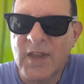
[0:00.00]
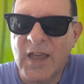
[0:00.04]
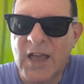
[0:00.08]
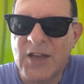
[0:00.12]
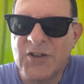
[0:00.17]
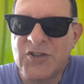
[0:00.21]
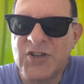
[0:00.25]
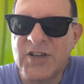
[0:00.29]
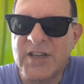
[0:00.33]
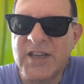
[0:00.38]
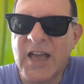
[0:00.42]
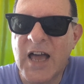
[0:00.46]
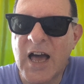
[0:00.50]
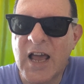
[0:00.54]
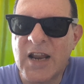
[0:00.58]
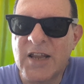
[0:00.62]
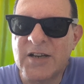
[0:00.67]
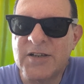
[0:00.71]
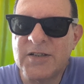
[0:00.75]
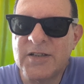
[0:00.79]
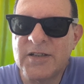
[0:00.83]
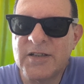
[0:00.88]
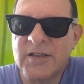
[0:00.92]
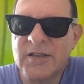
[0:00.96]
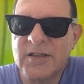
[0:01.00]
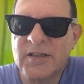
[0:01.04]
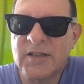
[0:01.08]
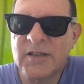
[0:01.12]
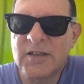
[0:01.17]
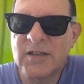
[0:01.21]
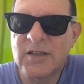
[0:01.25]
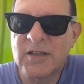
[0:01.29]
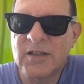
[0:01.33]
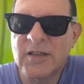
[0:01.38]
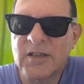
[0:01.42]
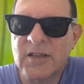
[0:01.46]
and she coloured
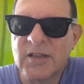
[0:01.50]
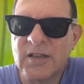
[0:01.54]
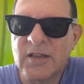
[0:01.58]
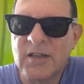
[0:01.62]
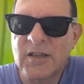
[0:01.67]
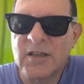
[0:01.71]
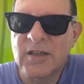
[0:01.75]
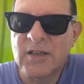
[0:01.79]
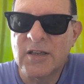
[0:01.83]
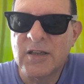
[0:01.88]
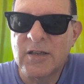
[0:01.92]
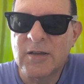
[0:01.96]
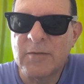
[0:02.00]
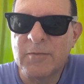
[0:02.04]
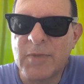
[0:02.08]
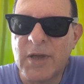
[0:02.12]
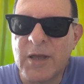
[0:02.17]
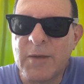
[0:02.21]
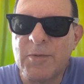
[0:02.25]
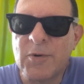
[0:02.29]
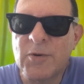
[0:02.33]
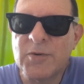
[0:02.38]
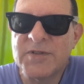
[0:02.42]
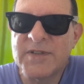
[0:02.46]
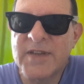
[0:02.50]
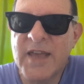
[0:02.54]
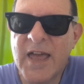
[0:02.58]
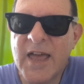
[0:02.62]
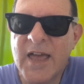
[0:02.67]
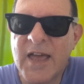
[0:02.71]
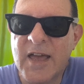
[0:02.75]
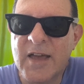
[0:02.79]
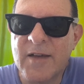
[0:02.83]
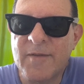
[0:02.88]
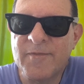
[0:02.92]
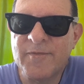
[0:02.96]
people's
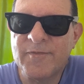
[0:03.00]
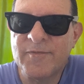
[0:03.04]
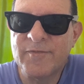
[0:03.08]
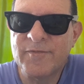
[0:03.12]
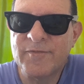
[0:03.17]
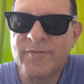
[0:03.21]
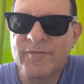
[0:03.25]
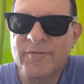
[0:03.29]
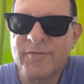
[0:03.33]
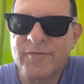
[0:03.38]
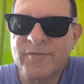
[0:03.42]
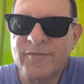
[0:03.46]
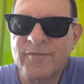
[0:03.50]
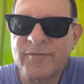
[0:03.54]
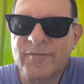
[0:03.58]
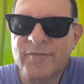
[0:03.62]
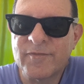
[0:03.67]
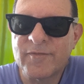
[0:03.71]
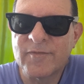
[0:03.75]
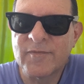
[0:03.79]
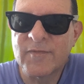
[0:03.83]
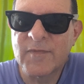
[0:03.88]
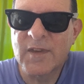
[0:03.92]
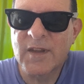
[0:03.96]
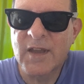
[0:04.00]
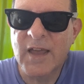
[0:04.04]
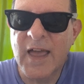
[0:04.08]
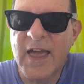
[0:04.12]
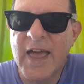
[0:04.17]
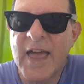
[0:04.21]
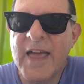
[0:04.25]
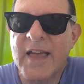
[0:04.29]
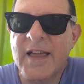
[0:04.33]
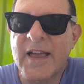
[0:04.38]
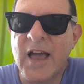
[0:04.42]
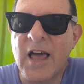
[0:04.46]
hair, a
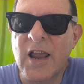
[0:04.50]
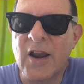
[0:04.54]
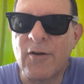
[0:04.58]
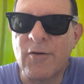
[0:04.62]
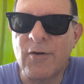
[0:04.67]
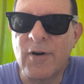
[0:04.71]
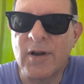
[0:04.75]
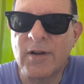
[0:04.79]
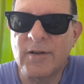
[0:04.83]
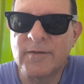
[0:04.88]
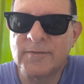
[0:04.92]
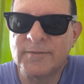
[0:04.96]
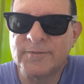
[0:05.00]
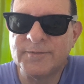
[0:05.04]
hair colourer.